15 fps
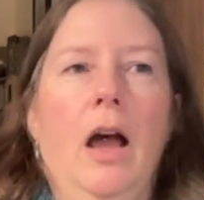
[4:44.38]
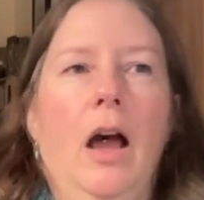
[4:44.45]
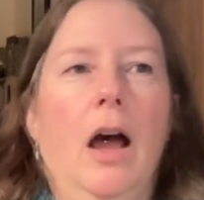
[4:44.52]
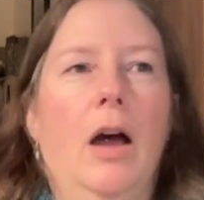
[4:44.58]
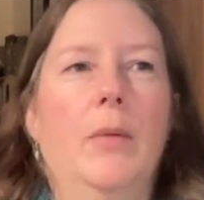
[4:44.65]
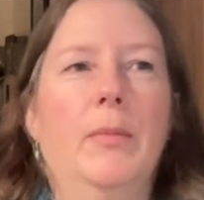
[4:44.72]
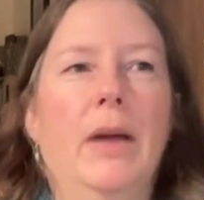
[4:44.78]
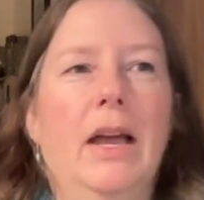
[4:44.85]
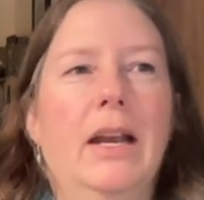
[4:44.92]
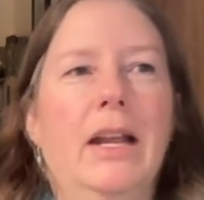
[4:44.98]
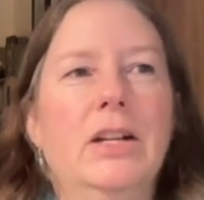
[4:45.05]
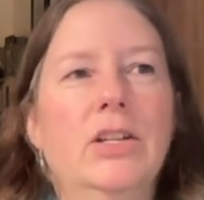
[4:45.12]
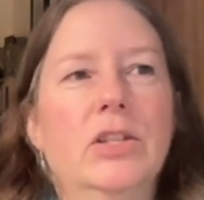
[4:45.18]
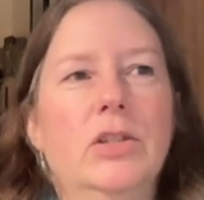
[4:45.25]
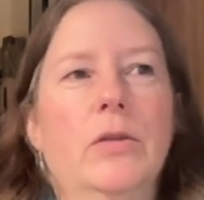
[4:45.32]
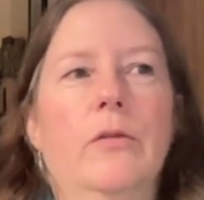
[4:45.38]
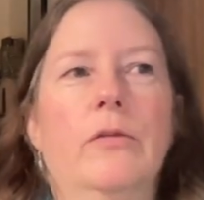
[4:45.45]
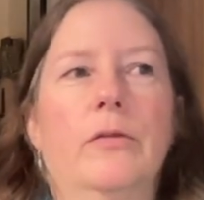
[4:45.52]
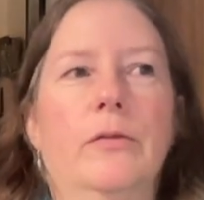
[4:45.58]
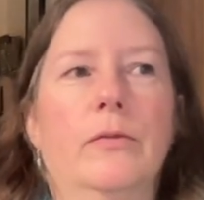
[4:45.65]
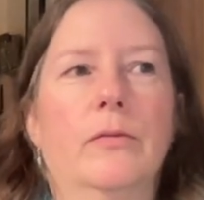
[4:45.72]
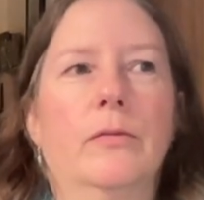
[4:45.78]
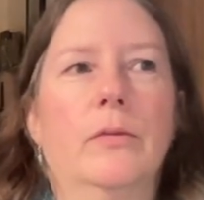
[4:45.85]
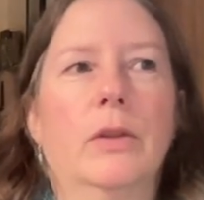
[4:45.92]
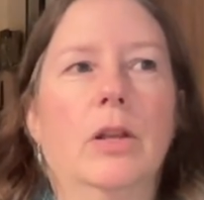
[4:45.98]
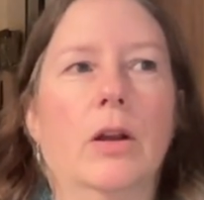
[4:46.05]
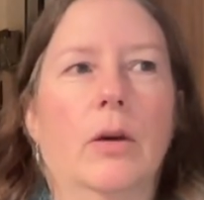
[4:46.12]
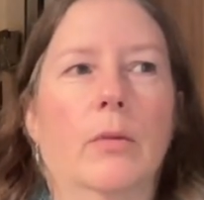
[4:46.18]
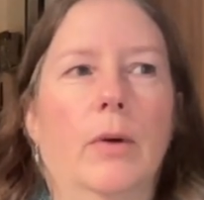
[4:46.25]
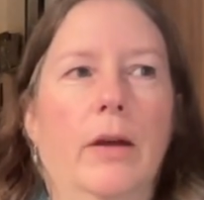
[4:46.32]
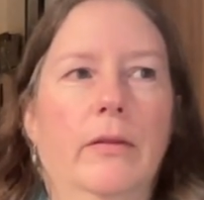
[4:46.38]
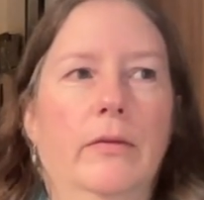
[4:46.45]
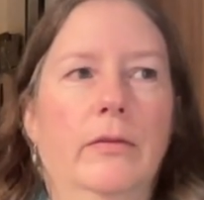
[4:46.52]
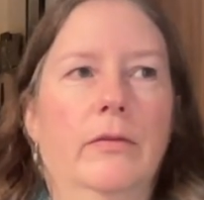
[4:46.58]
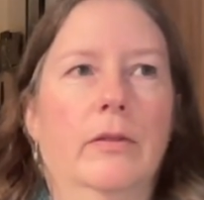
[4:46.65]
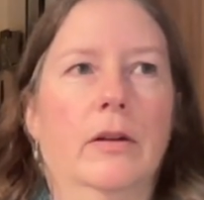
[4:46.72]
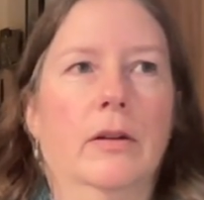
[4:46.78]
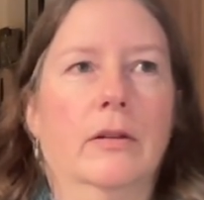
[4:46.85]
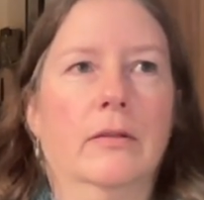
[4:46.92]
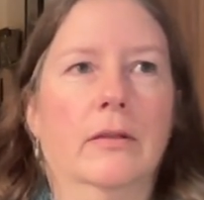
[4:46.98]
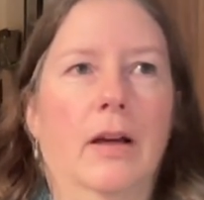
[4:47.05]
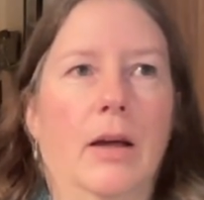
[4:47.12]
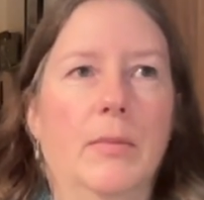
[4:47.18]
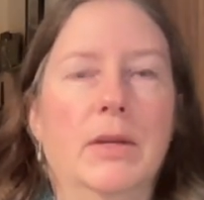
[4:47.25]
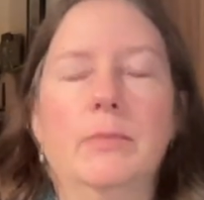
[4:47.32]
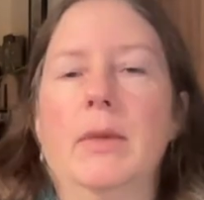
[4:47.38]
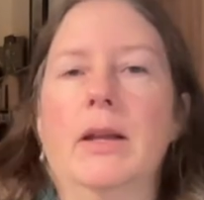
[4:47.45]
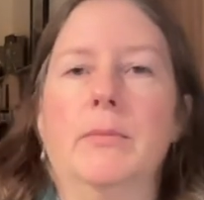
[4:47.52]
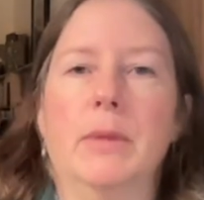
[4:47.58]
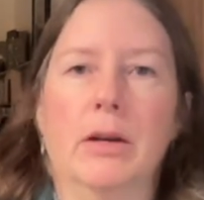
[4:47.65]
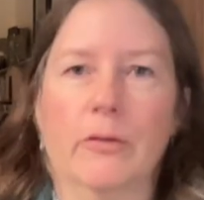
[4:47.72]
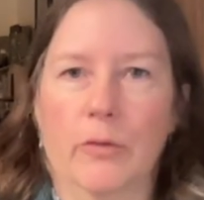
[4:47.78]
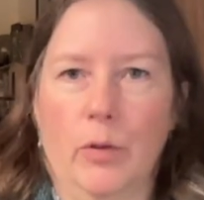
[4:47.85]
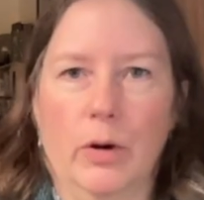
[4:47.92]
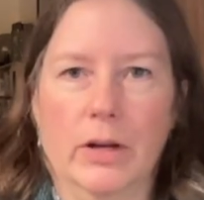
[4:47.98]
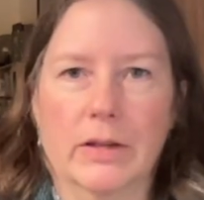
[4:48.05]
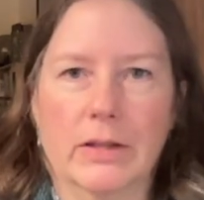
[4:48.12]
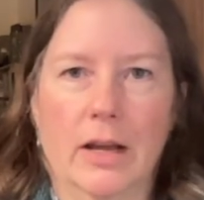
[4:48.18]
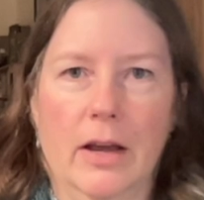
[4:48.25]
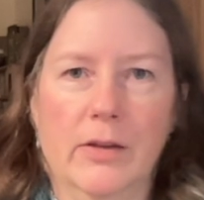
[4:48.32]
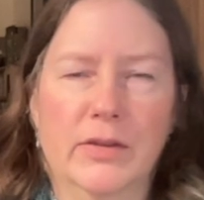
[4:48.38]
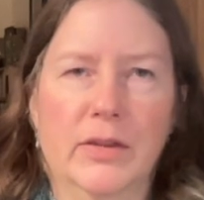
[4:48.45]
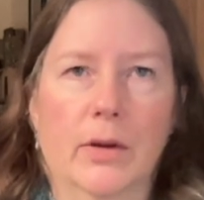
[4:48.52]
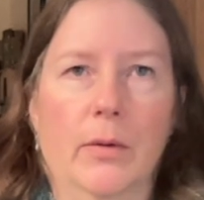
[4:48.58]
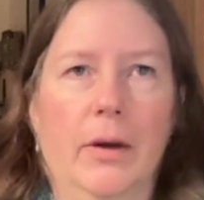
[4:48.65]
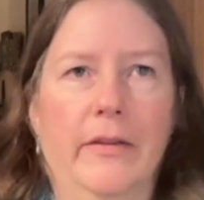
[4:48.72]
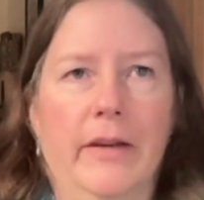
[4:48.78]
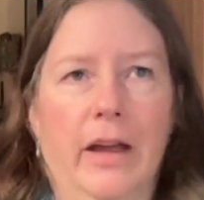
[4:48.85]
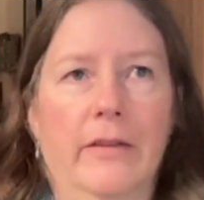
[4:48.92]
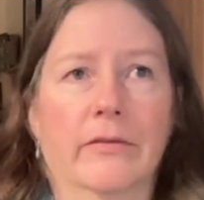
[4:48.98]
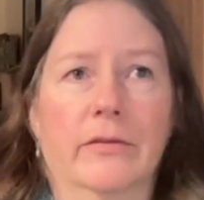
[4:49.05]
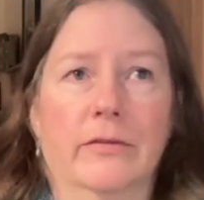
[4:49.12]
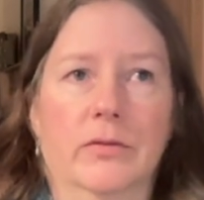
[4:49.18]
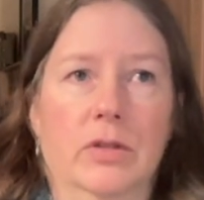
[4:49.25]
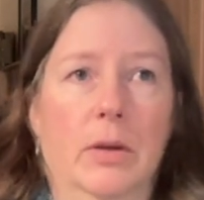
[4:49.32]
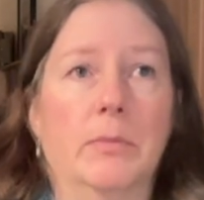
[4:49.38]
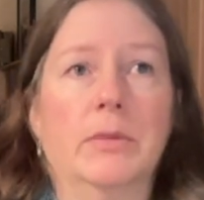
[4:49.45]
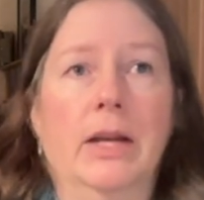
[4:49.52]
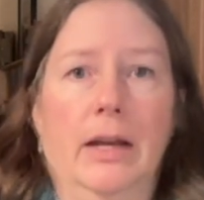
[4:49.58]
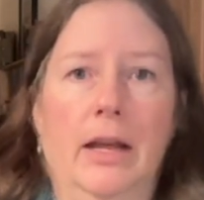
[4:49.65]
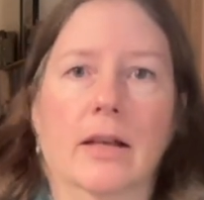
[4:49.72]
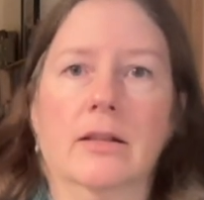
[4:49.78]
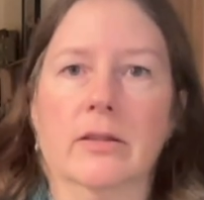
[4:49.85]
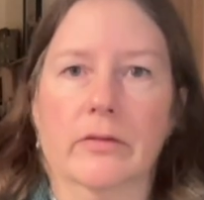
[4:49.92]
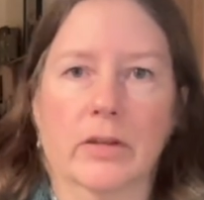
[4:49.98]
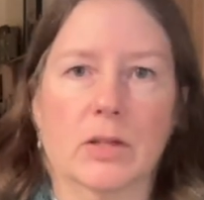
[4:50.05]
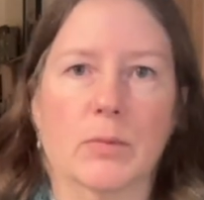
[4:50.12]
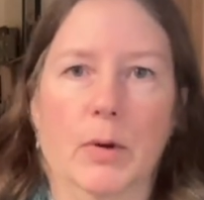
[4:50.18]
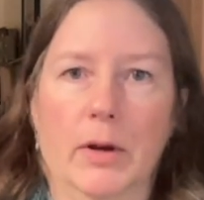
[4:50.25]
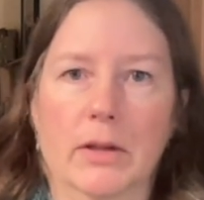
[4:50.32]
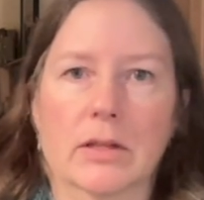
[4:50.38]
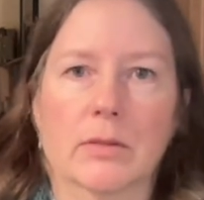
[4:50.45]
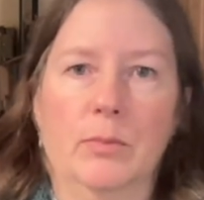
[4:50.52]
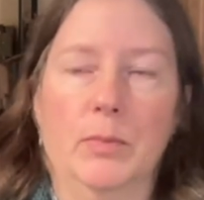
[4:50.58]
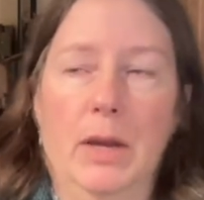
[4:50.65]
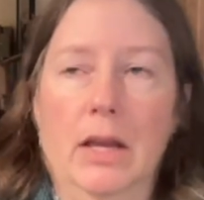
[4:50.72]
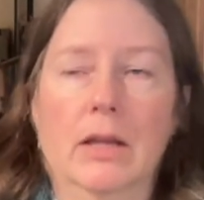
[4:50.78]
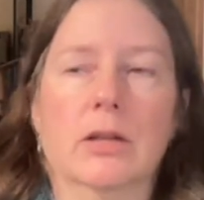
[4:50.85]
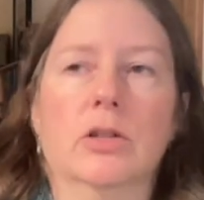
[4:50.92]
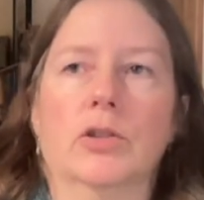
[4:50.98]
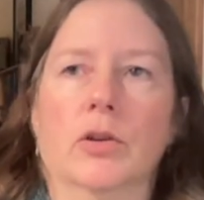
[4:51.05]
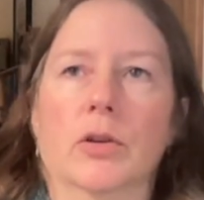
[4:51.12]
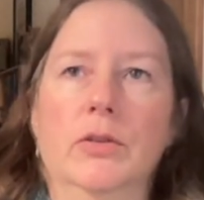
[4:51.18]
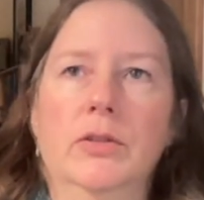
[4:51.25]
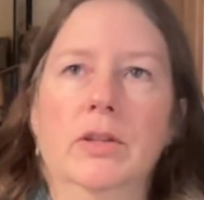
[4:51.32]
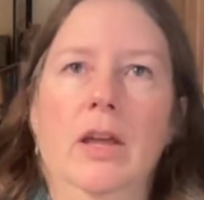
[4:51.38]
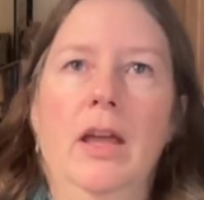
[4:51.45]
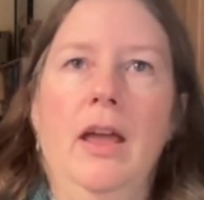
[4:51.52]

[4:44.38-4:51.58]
Um, and I just don't, you know, I've I'm in my mid 40s now, so I have some decades of experience being an adult,